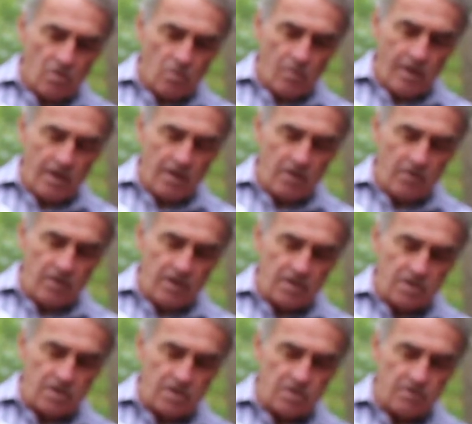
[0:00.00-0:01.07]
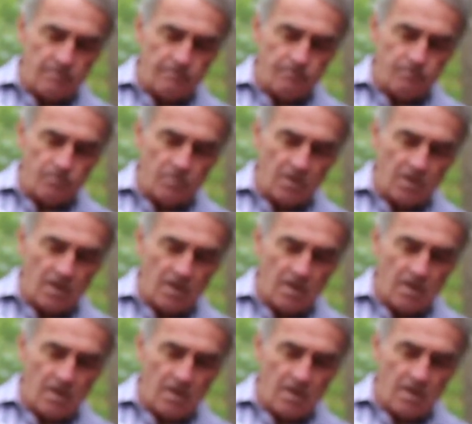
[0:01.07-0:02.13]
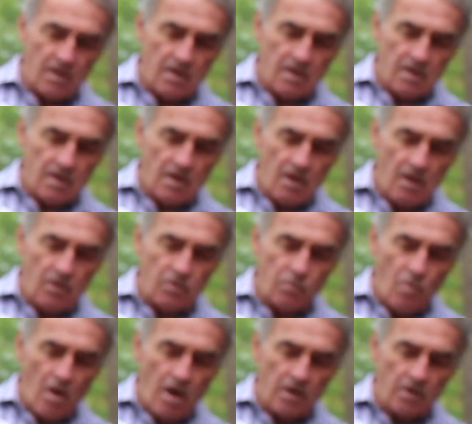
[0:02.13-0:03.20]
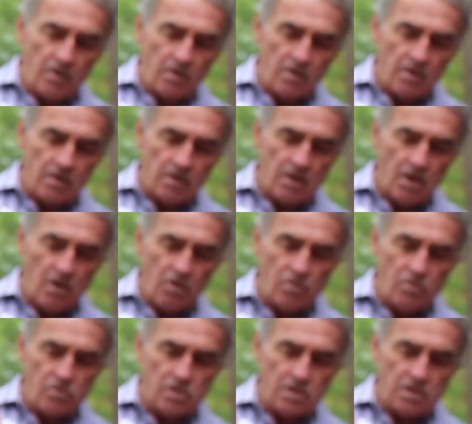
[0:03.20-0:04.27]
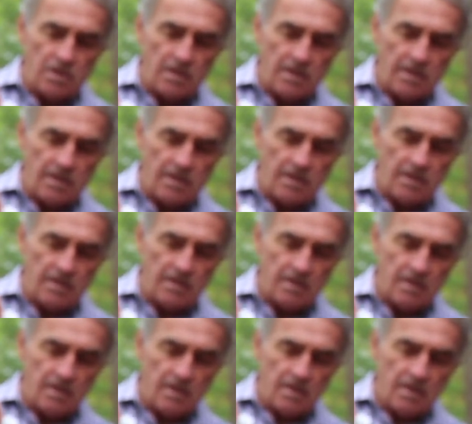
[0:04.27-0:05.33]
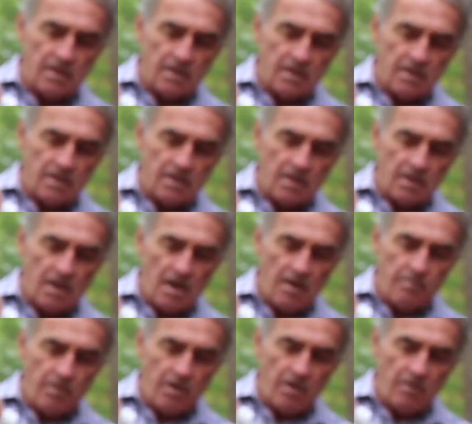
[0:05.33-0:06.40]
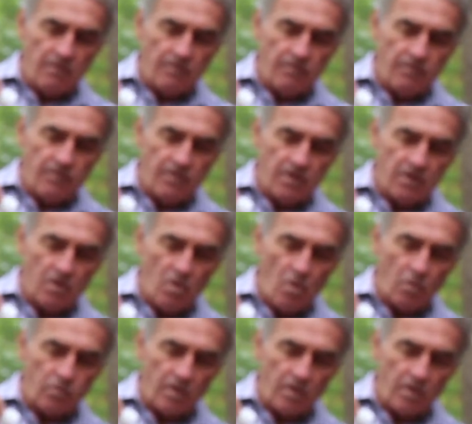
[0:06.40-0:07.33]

where this colored water goes in the cup of cold